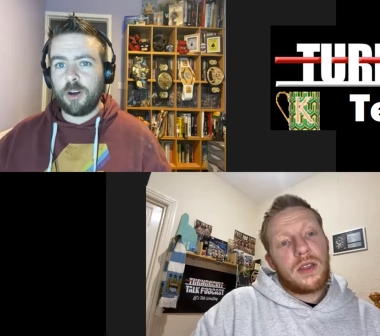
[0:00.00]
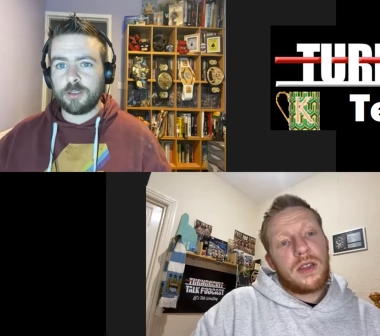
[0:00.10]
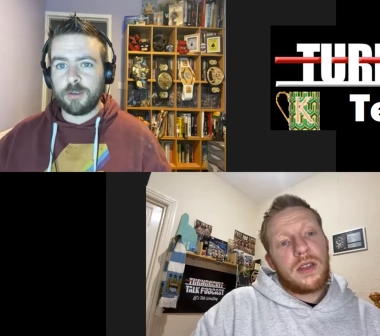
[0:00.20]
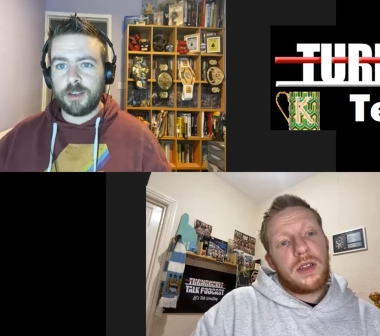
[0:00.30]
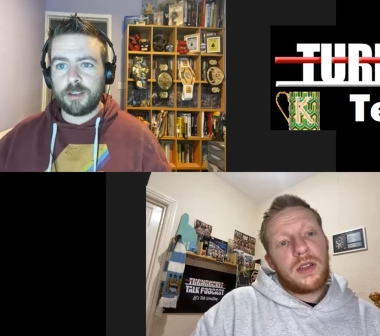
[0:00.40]

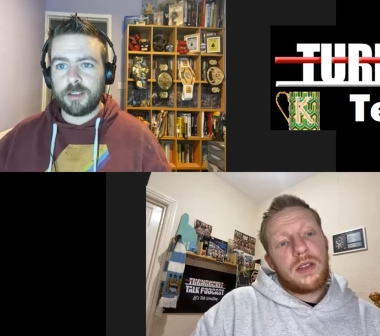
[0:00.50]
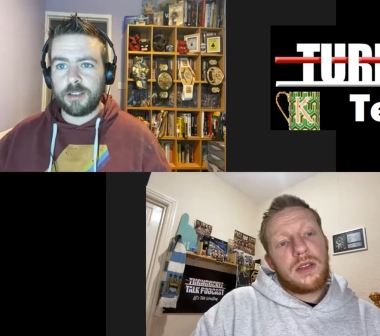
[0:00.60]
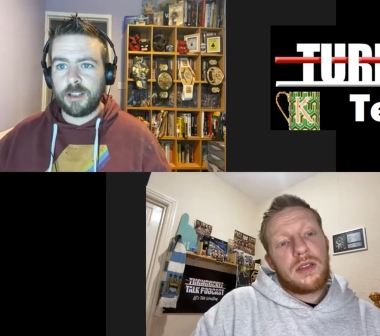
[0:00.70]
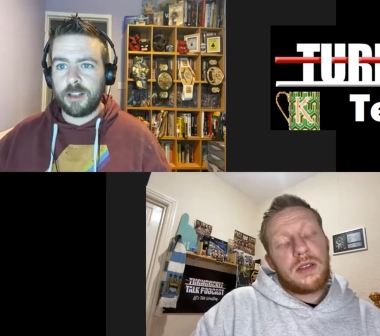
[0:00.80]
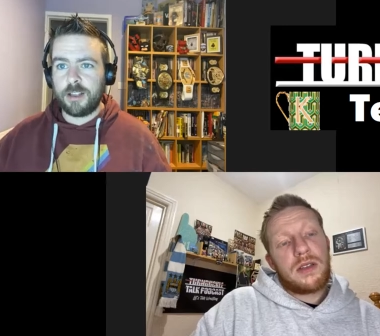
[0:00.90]
Speaker 1: as well.
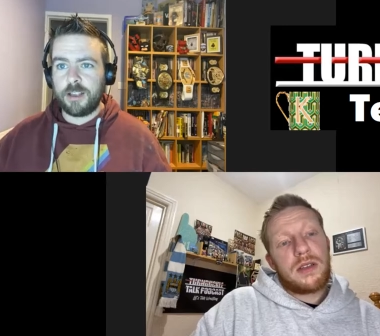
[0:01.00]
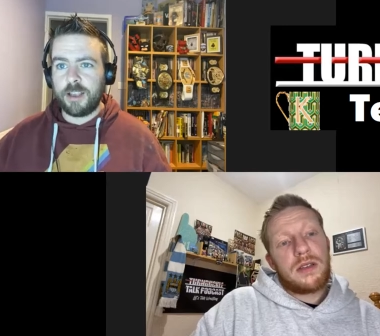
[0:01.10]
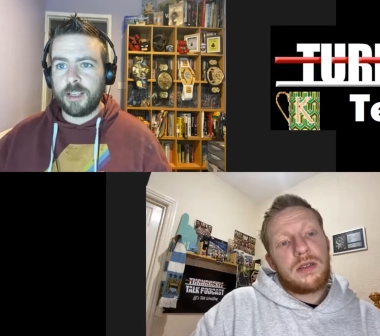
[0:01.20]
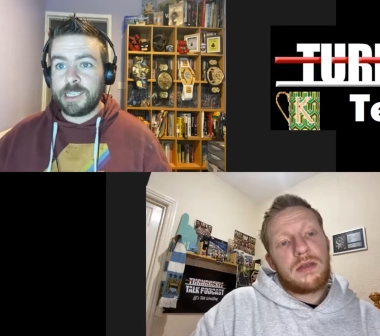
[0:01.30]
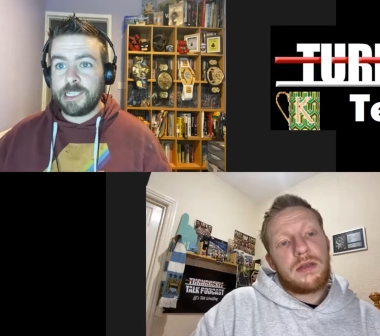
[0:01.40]

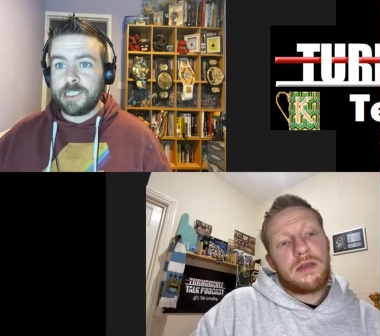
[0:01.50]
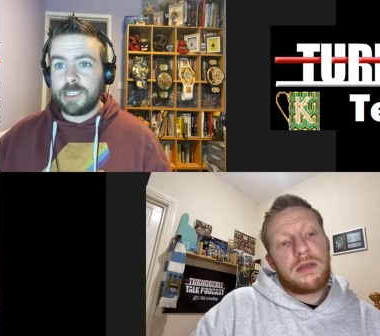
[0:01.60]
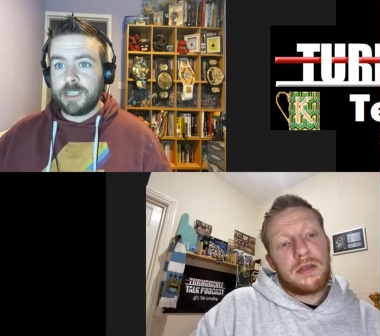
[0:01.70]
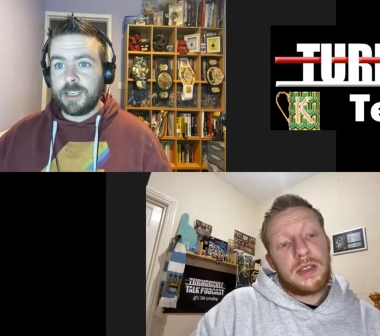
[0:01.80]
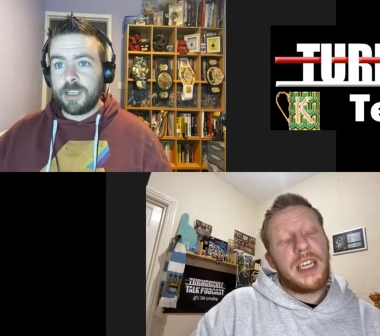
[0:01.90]
Speaker 2: Yeah.
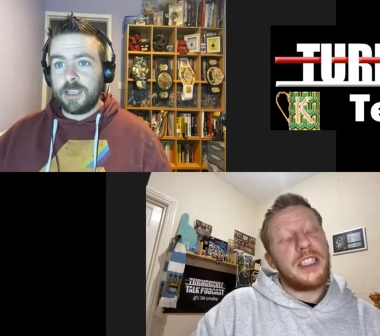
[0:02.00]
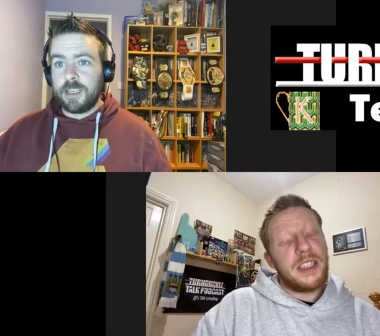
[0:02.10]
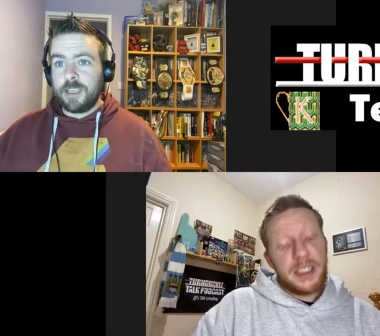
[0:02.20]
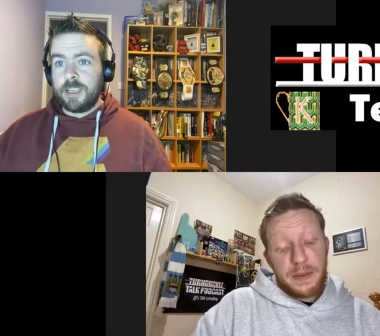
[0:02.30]
Yeah, it's